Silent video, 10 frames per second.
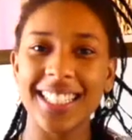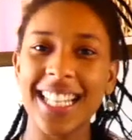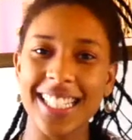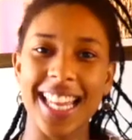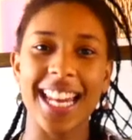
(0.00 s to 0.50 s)

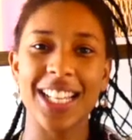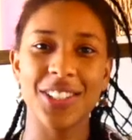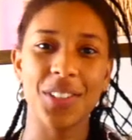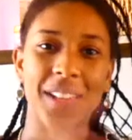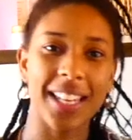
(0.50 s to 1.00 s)
Let's get
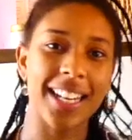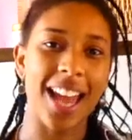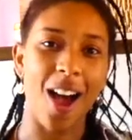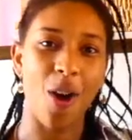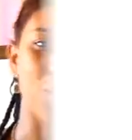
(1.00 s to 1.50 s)
into it
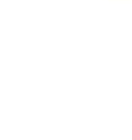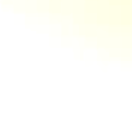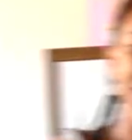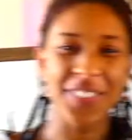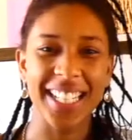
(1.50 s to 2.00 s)
now. What a
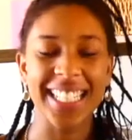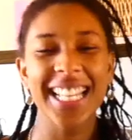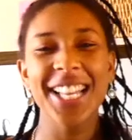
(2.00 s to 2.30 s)
fun one.